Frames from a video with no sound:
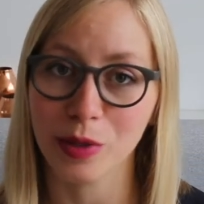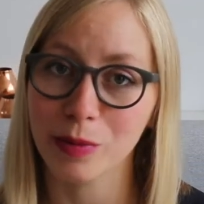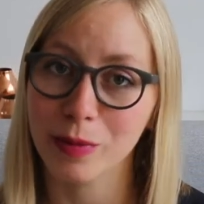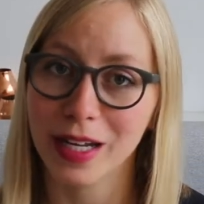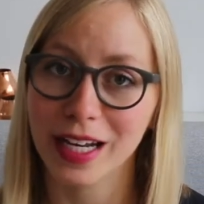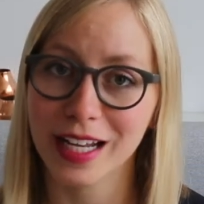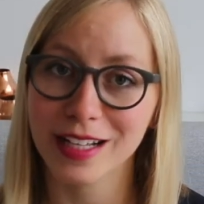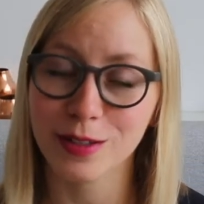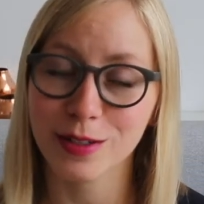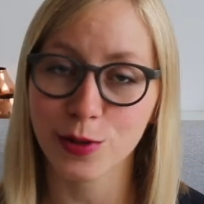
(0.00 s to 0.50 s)
in
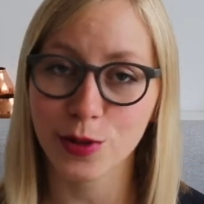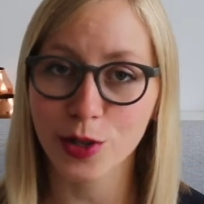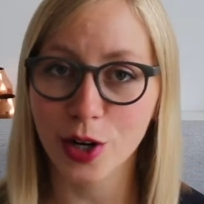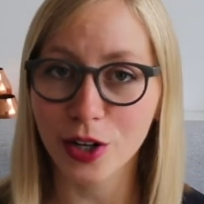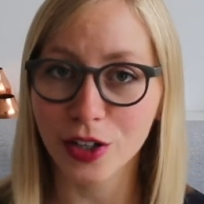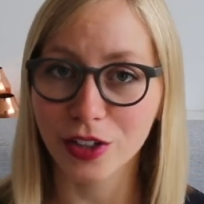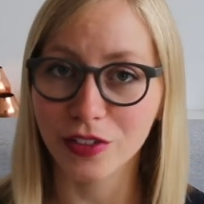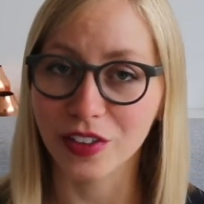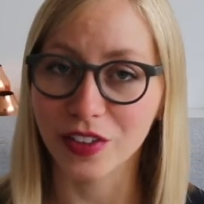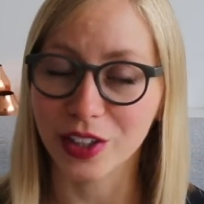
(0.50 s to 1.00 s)
my next
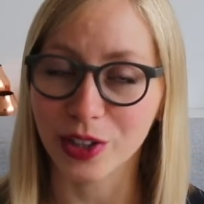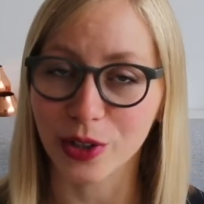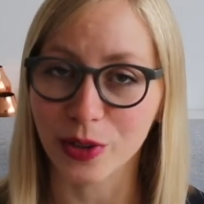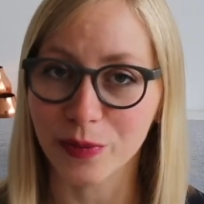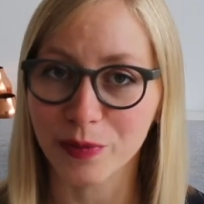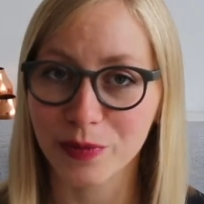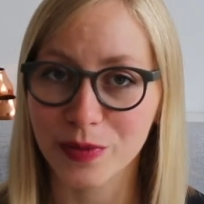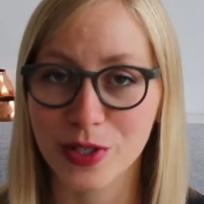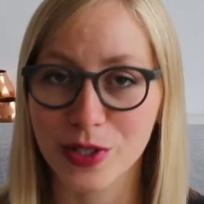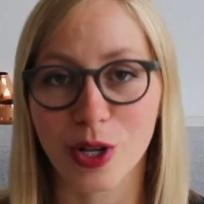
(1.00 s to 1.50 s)
tutorial video.
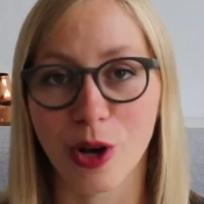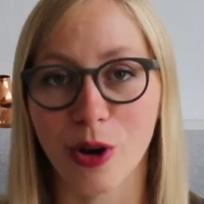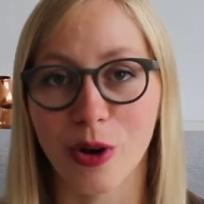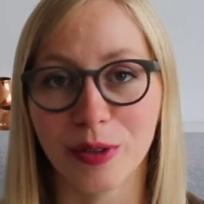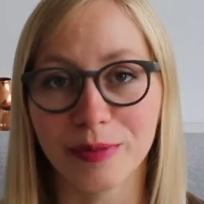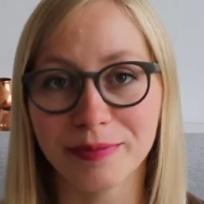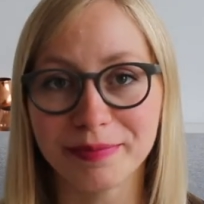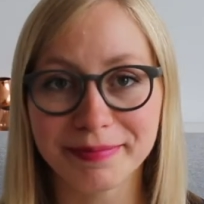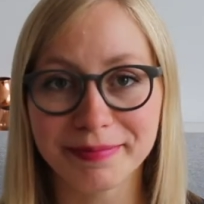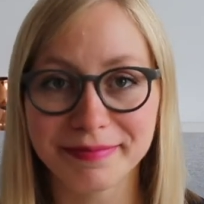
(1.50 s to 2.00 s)

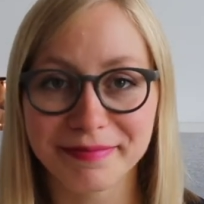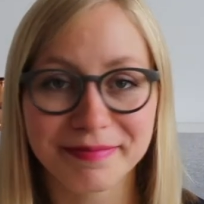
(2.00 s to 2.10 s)
So